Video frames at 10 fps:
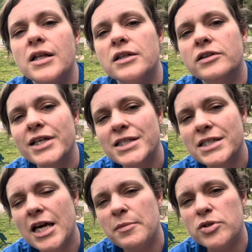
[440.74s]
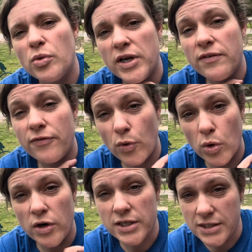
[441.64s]
let's say between
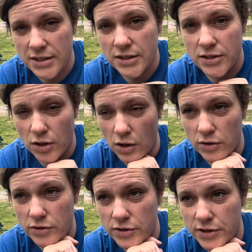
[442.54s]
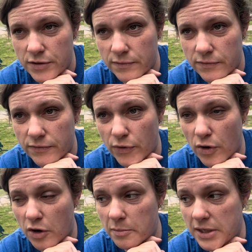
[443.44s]
$4 and $6 for
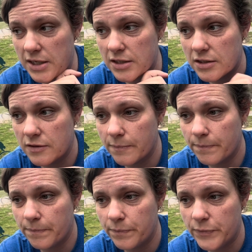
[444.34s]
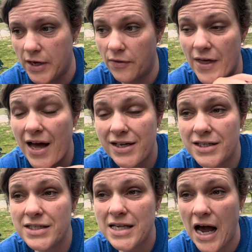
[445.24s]
our meat. Now that
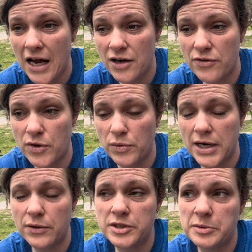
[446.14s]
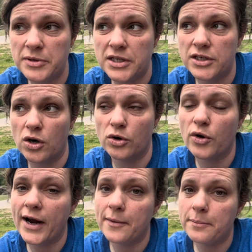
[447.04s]
is higher than what I would spend on
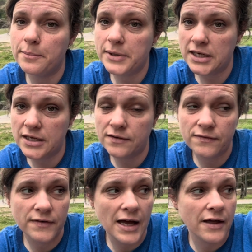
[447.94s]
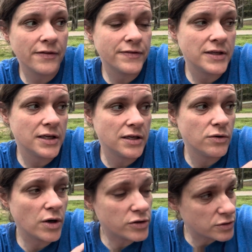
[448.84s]
ground beef at the
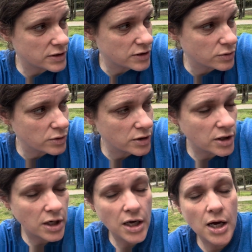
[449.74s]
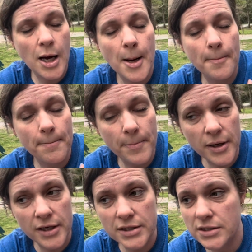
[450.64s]
grocery store,
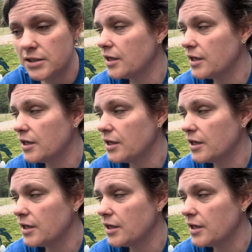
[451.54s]
but